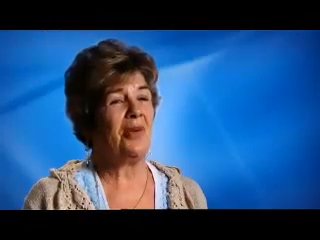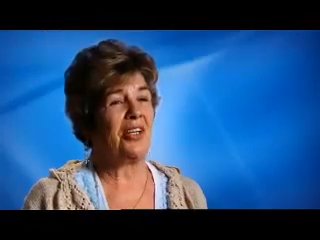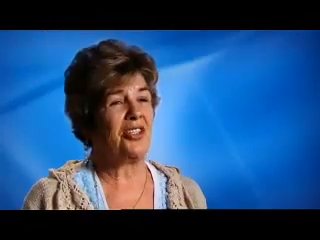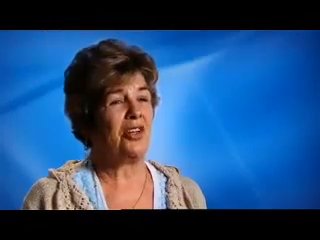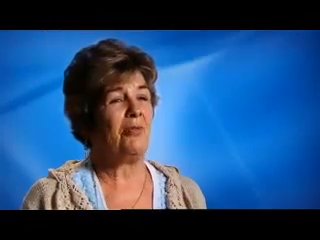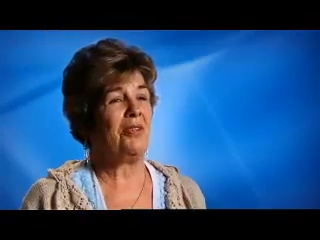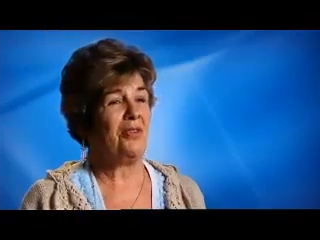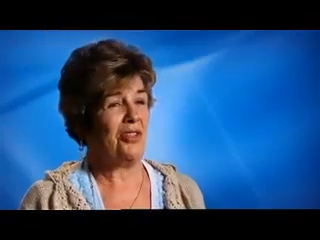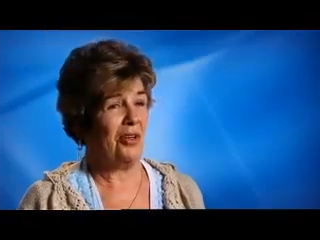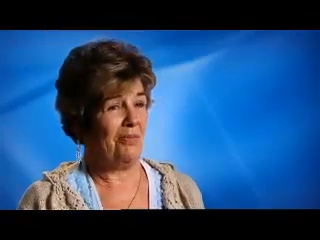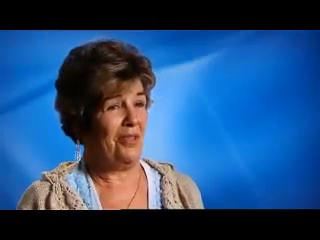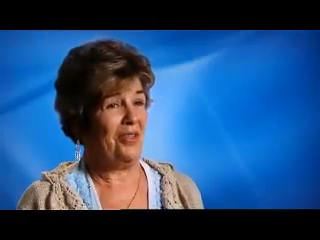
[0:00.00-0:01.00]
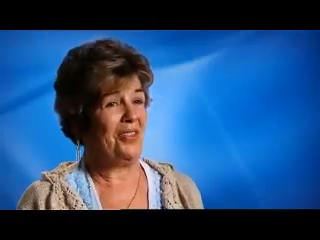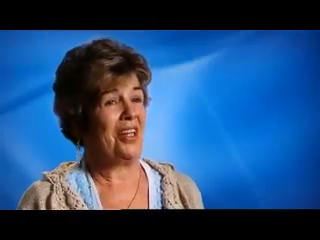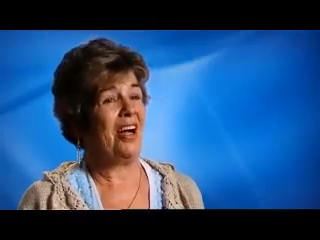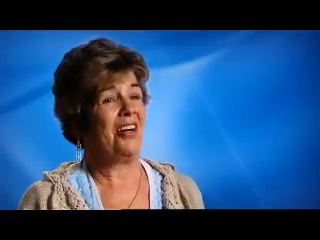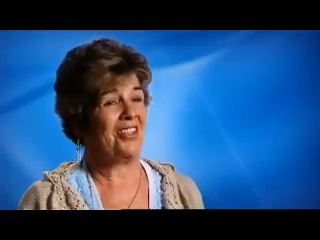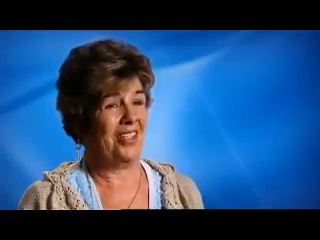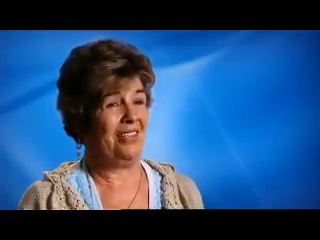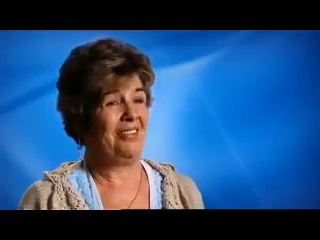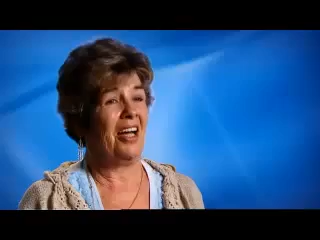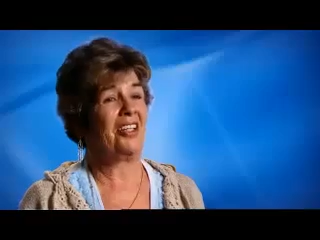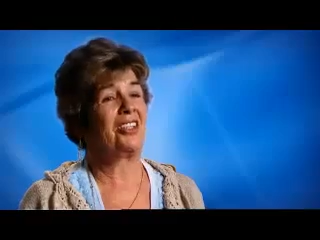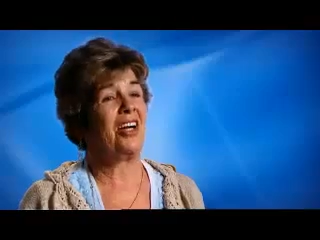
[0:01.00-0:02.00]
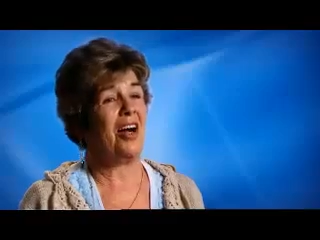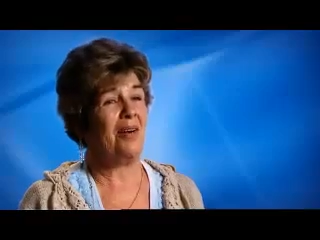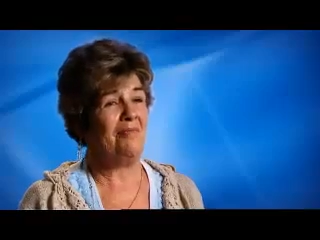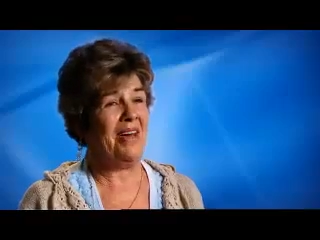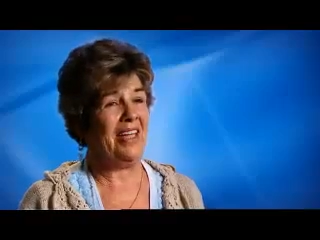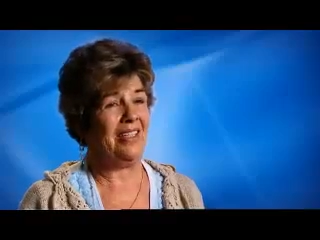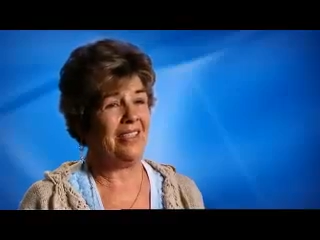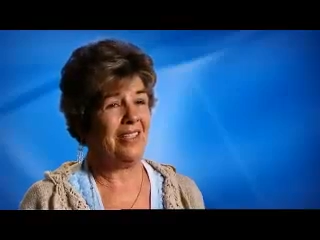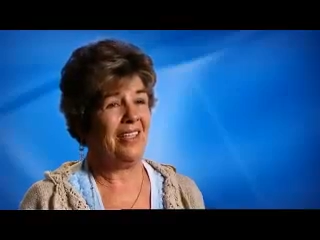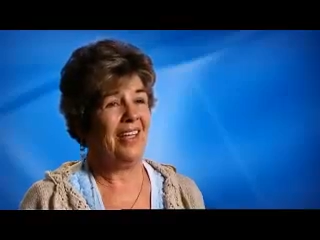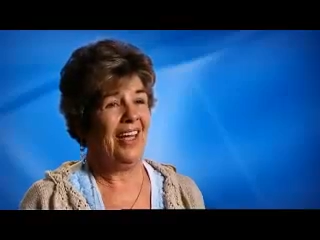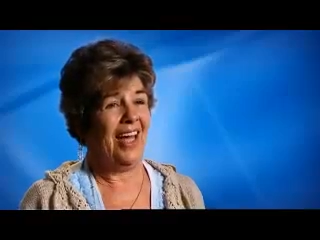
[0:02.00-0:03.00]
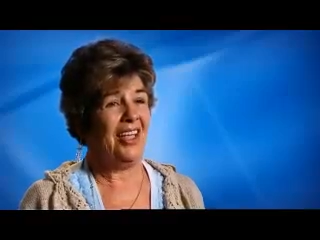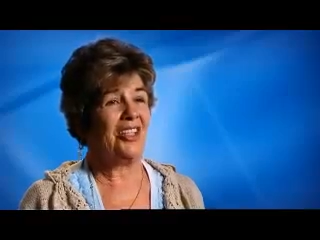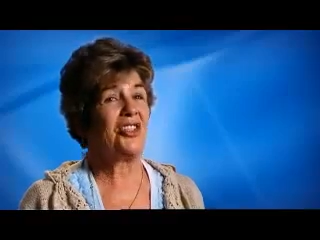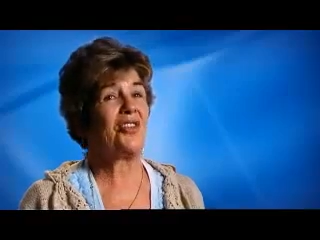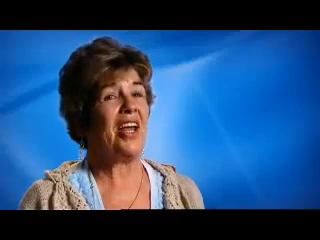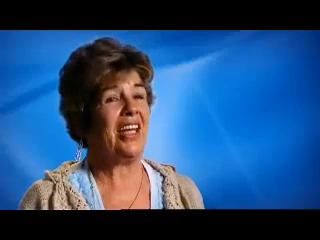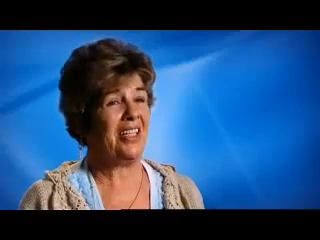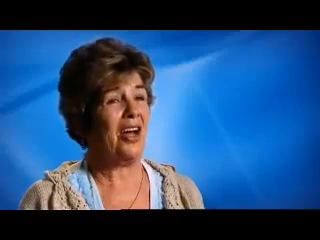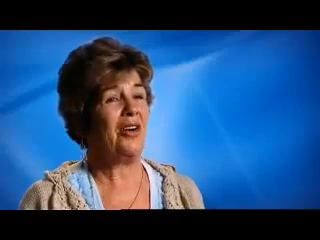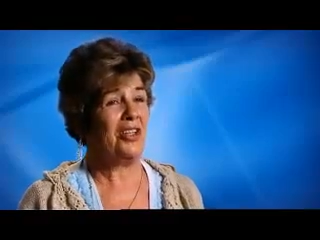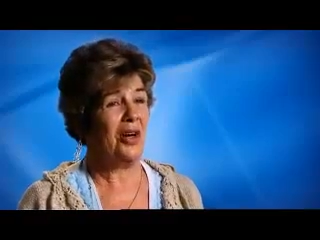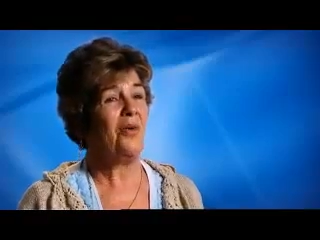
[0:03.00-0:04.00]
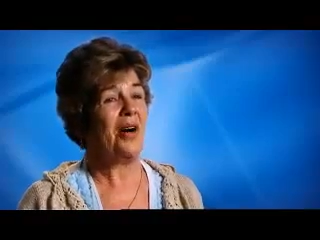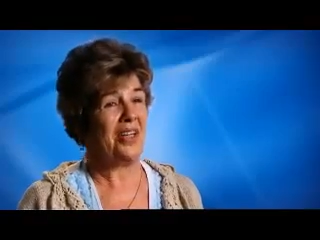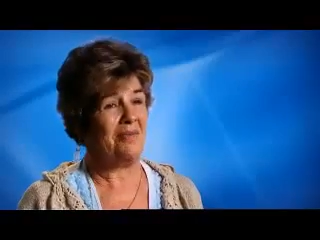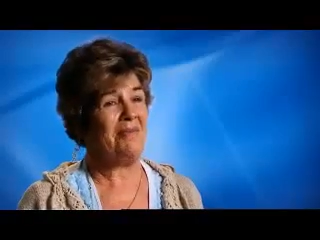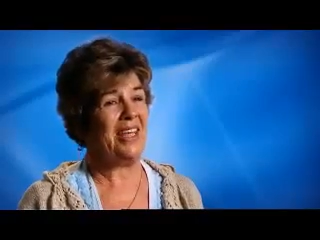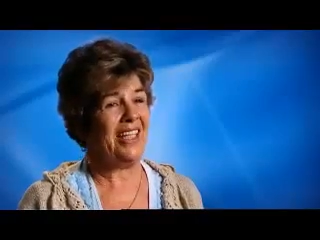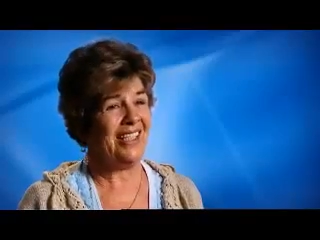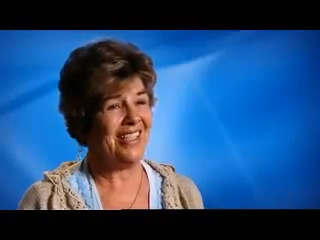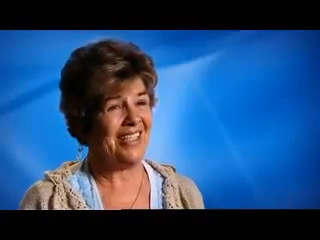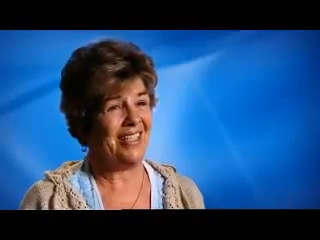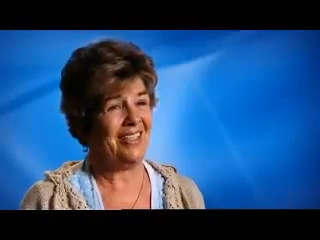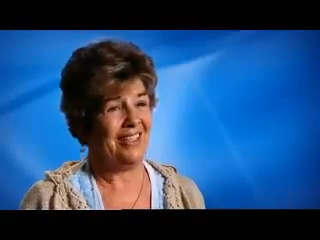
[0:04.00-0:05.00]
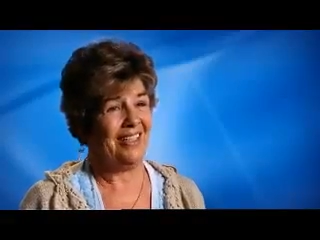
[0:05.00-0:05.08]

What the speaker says: what www.com meant, and it's great now I know what it means.